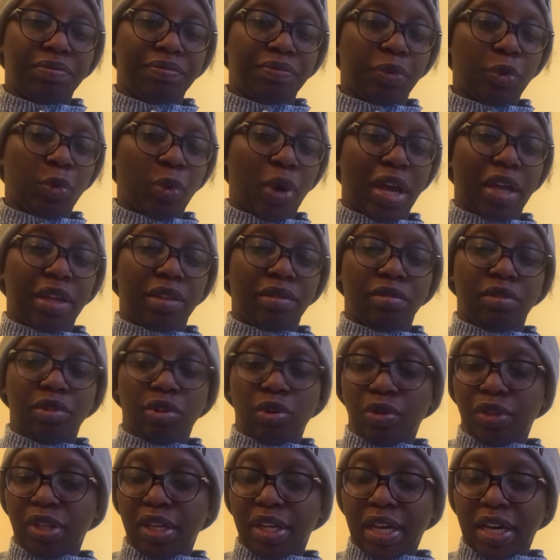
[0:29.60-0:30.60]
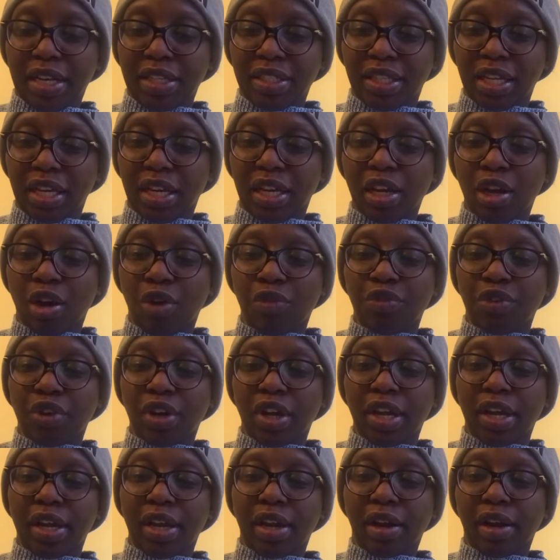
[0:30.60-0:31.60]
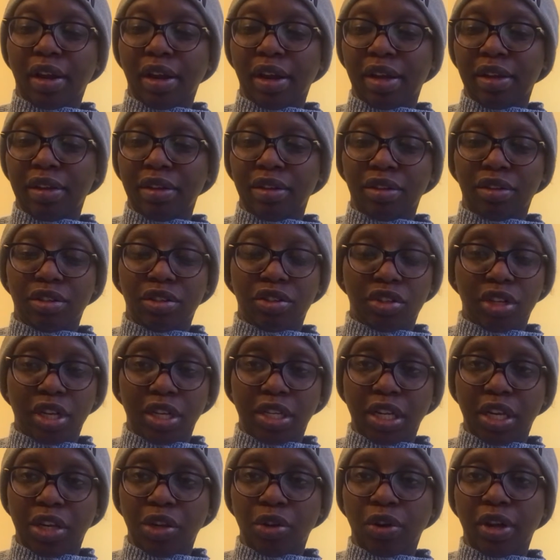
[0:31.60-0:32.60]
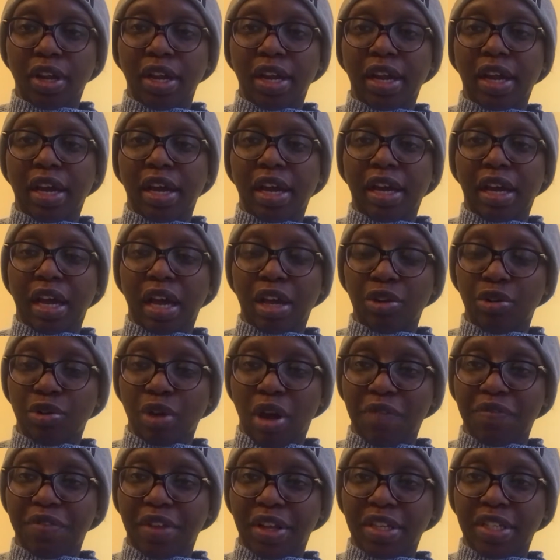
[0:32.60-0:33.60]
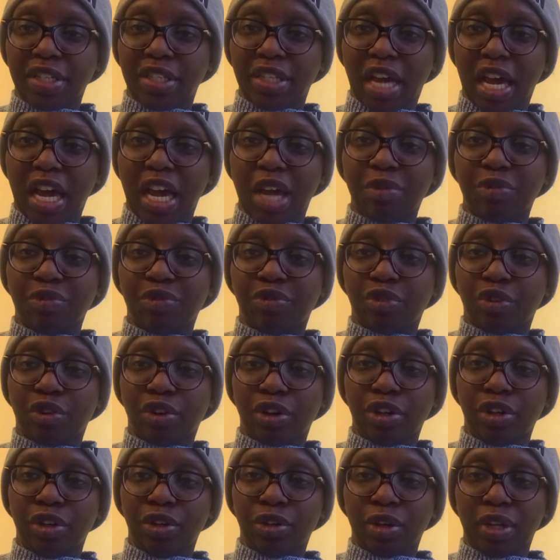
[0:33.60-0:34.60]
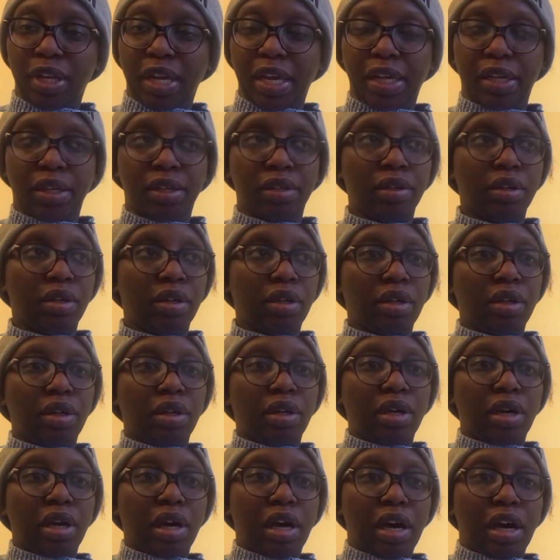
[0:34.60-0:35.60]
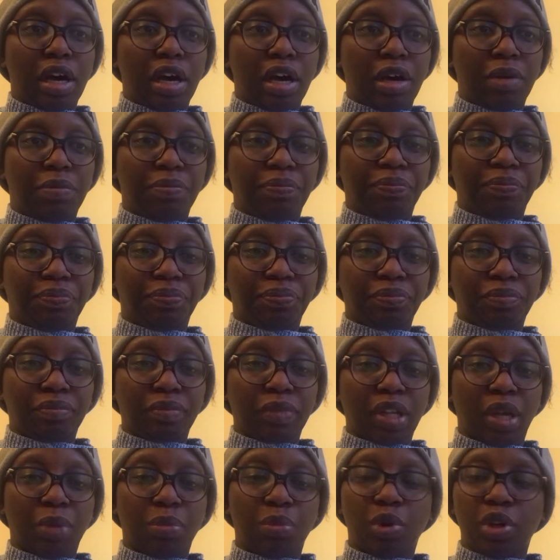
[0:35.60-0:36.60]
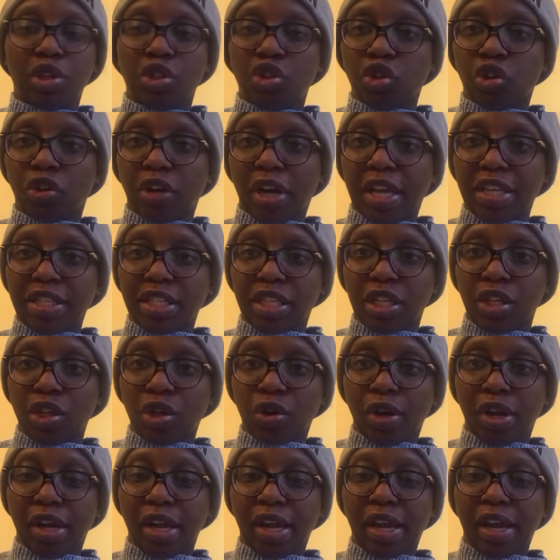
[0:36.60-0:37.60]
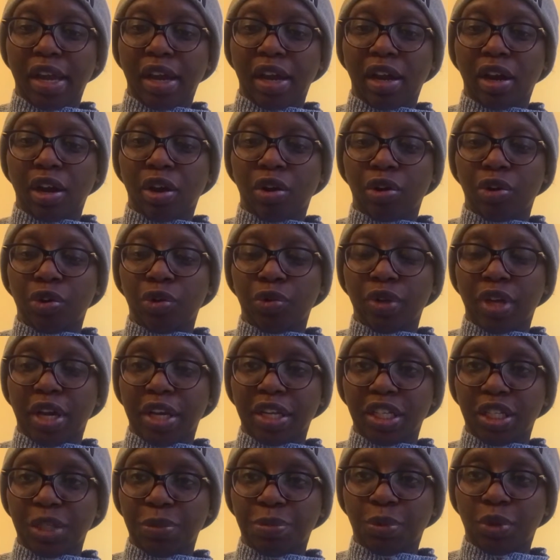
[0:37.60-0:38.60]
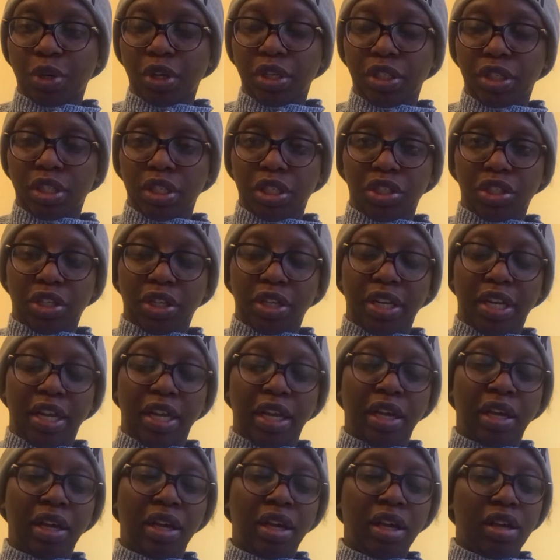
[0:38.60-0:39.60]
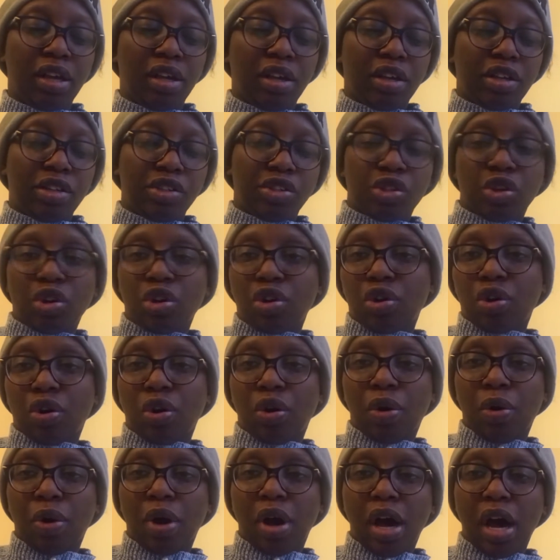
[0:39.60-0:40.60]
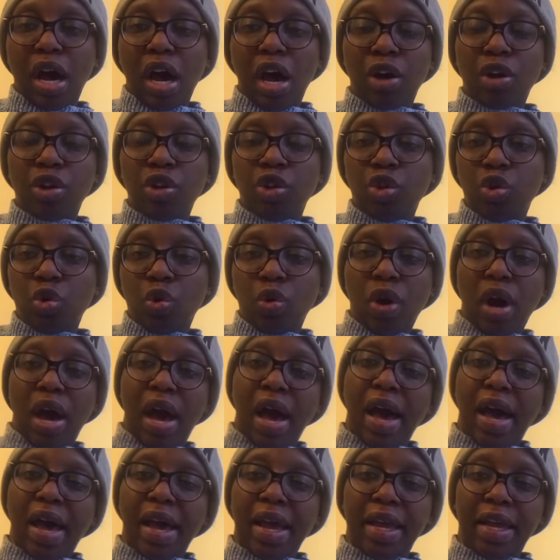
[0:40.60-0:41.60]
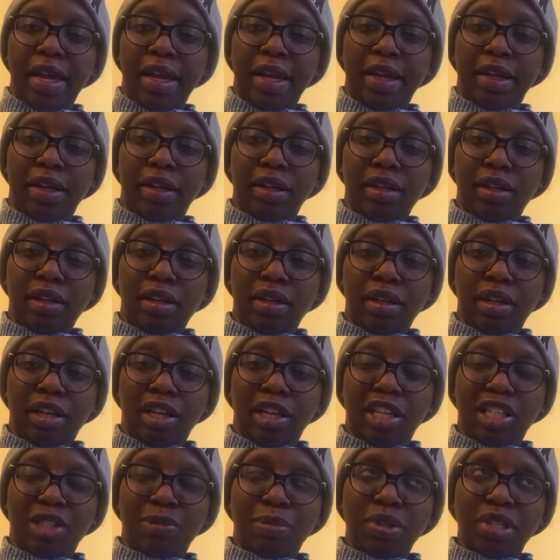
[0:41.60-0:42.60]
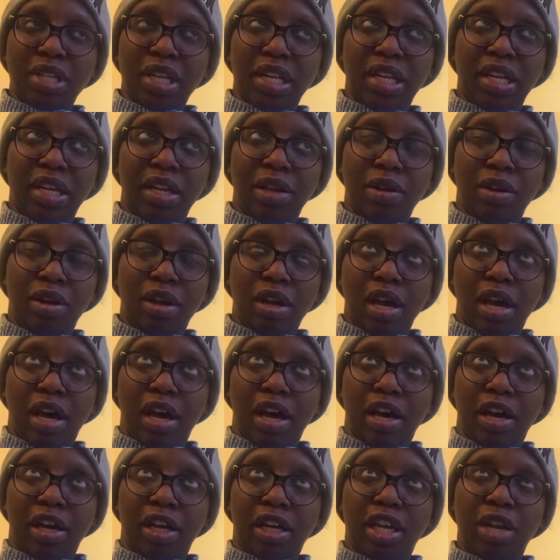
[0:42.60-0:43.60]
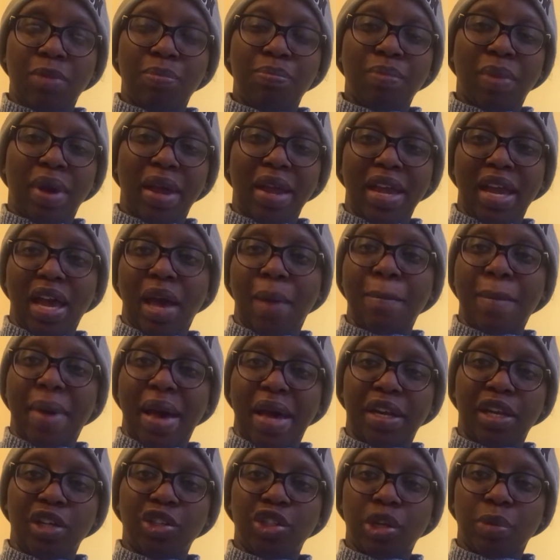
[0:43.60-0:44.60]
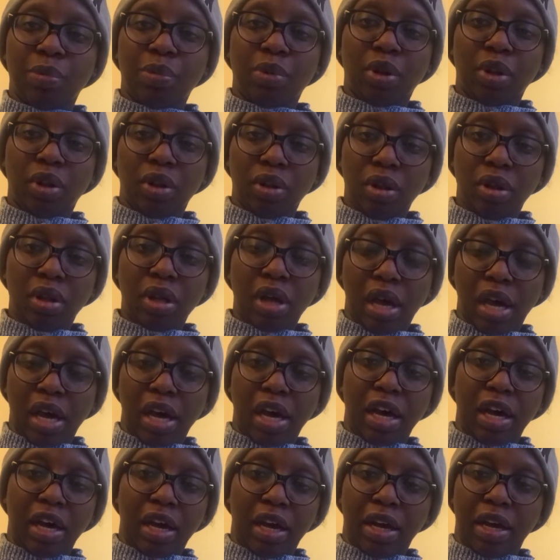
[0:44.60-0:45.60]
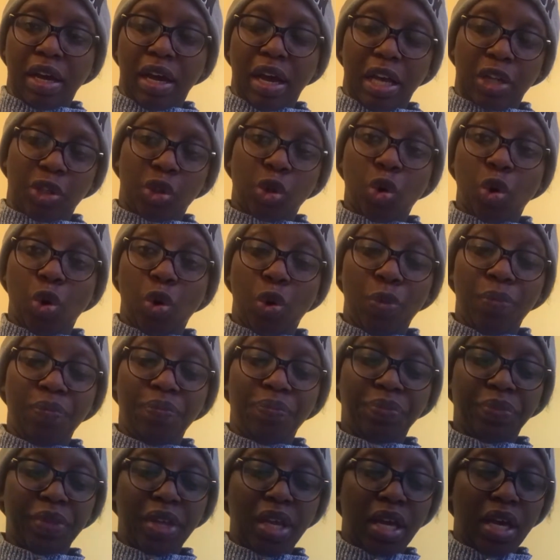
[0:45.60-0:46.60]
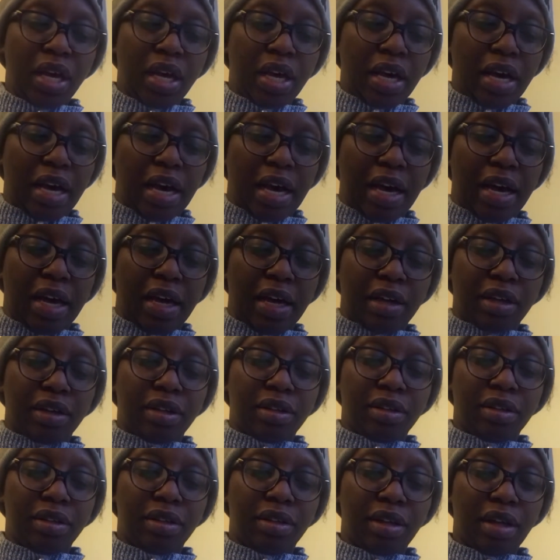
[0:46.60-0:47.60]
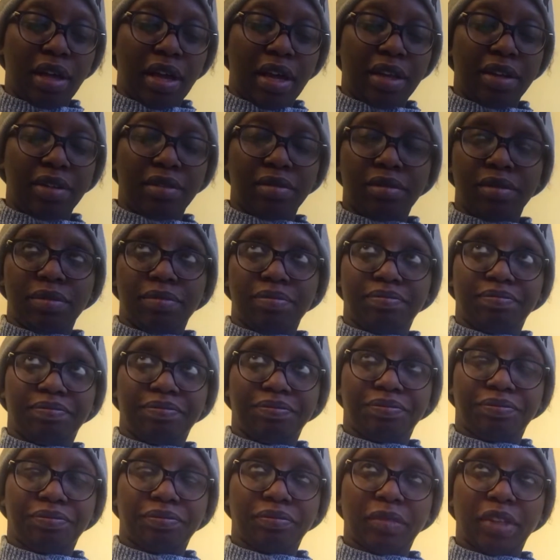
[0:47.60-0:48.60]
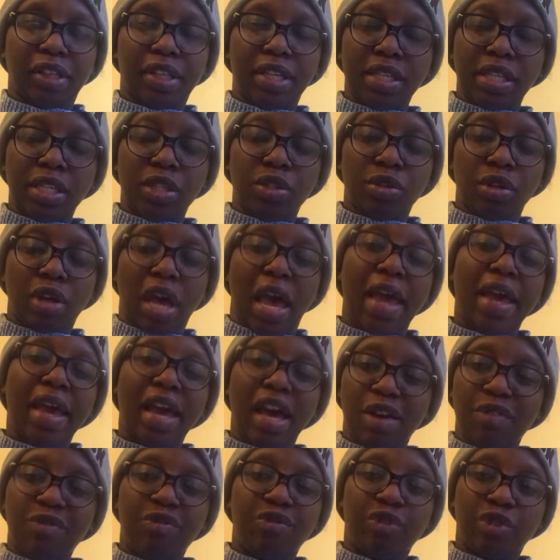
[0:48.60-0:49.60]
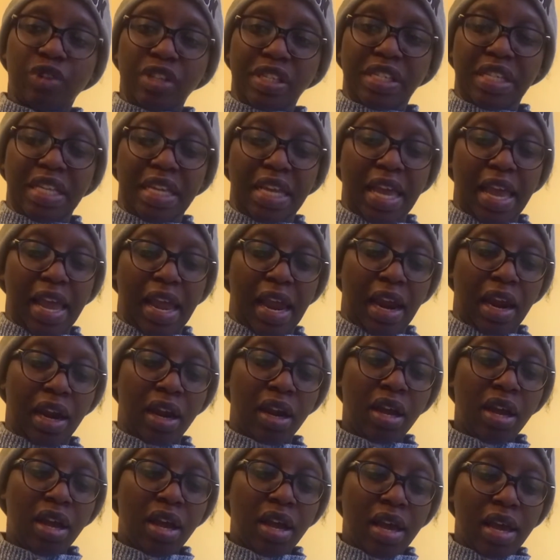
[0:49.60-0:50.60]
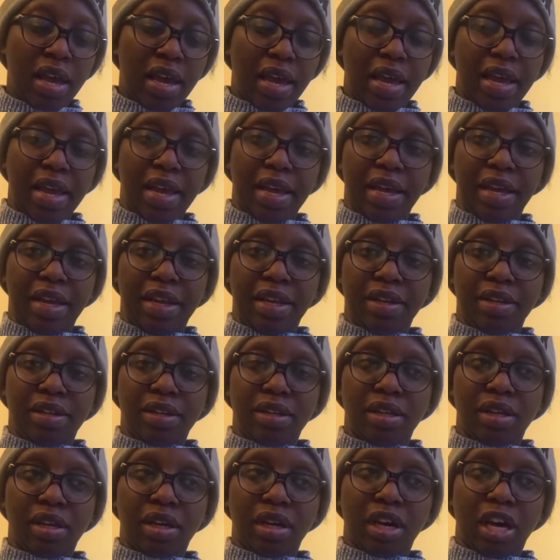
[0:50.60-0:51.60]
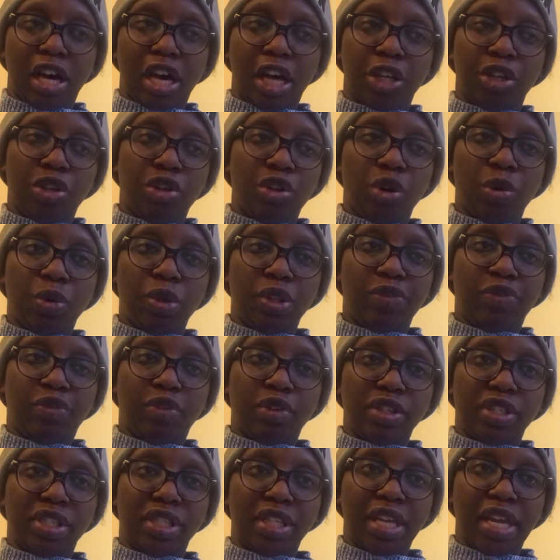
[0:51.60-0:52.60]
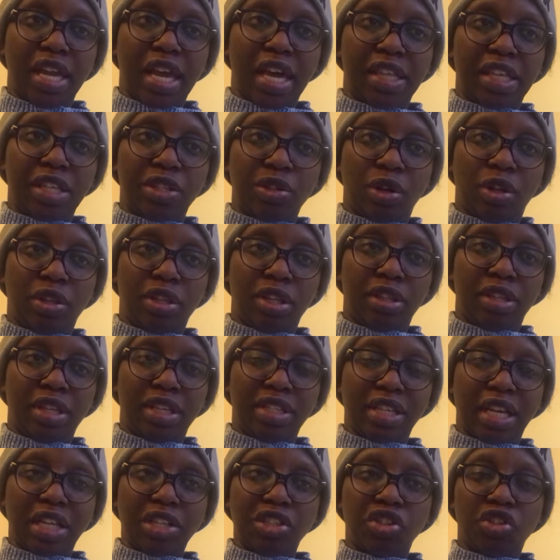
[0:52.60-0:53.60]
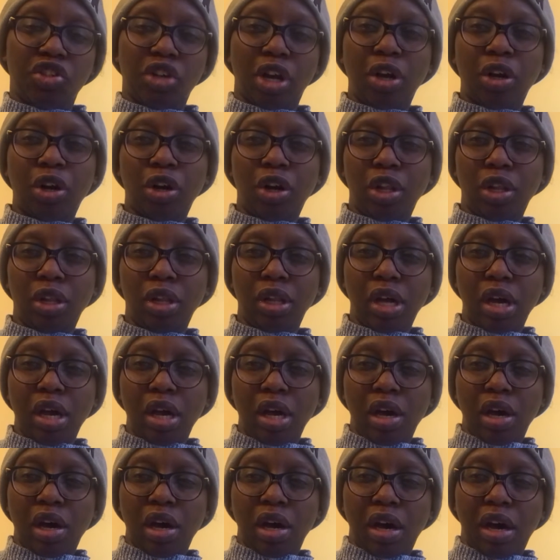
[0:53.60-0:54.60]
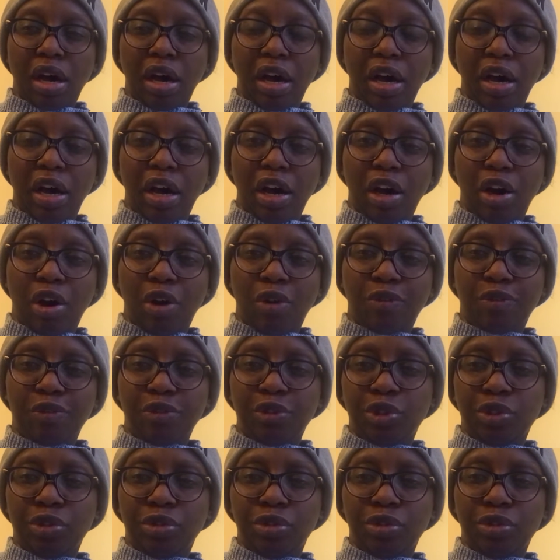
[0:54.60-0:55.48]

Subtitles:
Where they can take care of your hair and straighten your hair. You have that time for like um, moisturizing your hair or doing a deep conditioning. So how do I especially keep my hair manageable at home? uh, and this is I have 4C hair, and with 4C hair there's that struggle of